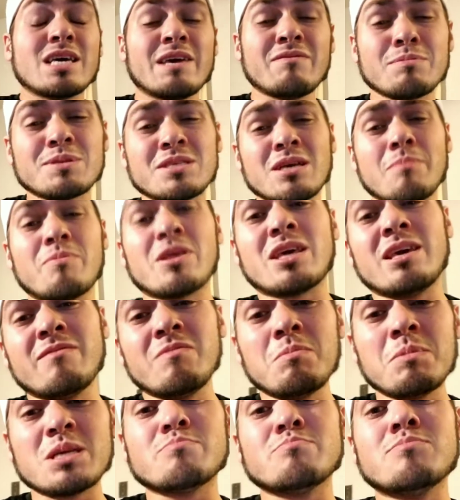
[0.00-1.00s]
Give them something. Give
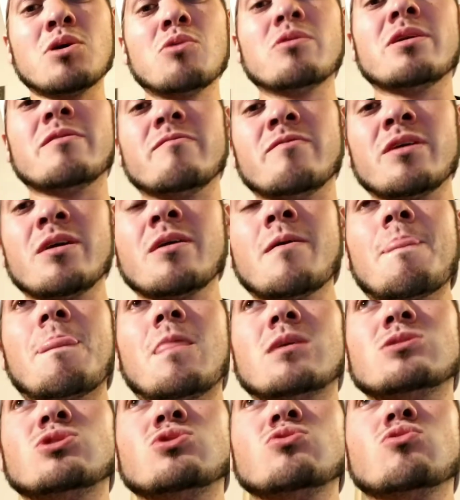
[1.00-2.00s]
them this motive
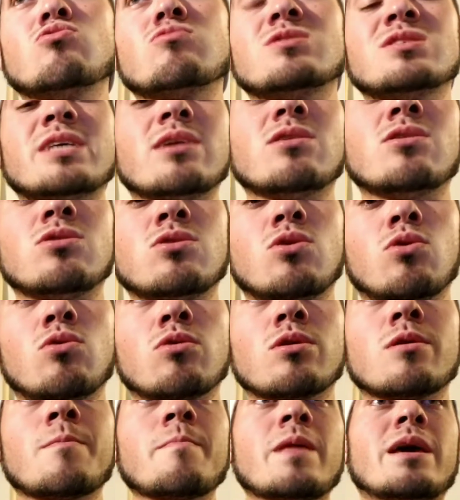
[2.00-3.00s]
to recycle or